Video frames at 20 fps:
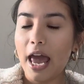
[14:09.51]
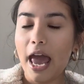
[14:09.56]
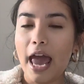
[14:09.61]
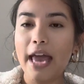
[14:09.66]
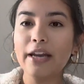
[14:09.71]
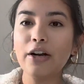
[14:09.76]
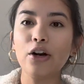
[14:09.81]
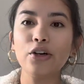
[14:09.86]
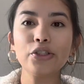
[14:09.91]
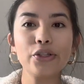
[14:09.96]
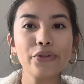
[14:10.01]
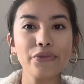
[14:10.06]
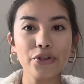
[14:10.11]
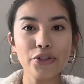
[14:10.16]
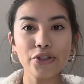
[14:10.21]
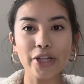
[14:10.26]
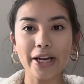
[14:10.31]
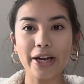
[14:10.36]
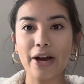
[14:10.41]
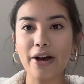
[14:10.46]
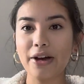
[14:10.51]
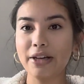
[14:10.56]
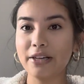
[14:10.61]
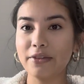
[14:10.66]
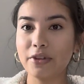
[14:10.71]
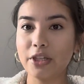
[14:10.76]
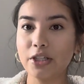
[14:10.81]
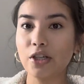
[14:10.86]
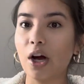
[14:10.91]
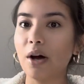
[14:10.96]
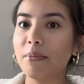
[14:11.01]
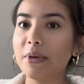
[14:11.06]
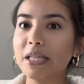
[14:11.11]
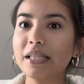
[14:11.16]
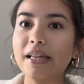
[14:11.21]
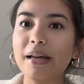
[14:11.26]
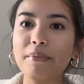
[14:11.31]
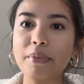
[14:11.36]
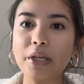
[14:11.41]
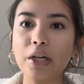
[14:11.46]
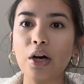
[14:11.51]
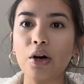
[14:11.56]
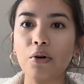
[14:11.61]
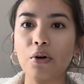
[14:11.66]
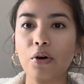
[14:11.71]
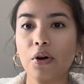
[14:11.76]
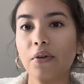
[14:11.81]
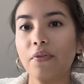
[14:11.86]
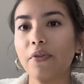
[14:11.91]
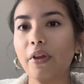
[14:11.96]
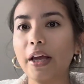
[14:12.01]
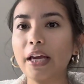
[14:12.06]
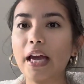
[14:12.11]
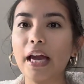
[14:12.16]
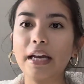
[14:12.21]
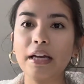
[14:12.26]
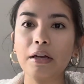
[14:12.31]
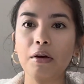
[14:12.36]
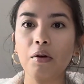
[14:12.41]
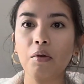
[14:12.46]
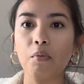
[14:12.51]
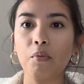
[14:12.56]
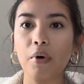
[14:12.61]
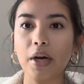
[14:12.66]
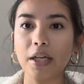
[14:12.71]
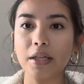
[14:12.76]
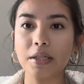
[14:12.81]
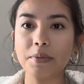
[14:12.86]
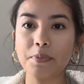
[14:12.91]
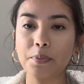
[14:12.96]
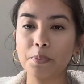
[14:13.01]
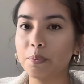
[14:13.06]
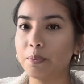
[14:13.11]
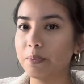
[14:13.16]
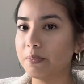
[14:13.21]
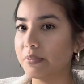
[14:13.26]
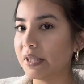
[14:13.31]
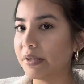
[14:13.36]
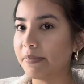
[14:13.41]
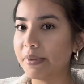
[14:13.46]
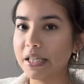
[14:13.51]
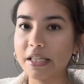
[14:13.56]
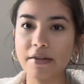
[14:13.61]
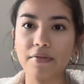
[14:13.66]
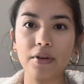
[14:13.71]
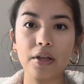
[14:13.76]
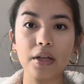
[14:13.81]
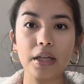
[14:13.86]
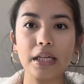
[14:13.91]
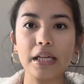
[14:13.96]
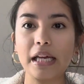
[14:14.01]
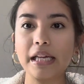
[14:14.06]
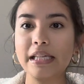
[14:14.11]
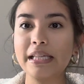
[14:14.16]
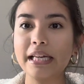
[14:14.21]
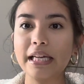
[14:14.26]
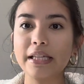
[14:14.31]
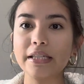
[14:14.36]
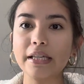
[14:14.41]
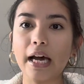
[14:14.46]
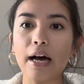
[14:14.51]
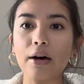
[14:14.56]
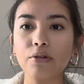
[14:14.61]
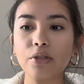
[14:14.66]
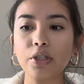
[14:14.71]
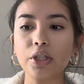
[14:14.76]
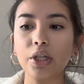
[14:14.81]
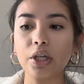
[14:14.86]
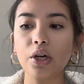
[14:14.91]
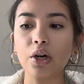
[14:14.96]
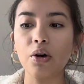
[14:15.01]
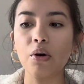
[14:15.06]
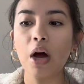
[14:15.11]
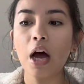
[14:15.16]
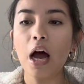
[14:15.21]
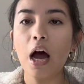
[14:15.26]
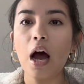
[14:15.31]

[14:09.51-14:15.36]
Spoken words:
and also if you check out any of these hobbies, let me know, or if like any one specifically like stands out to you.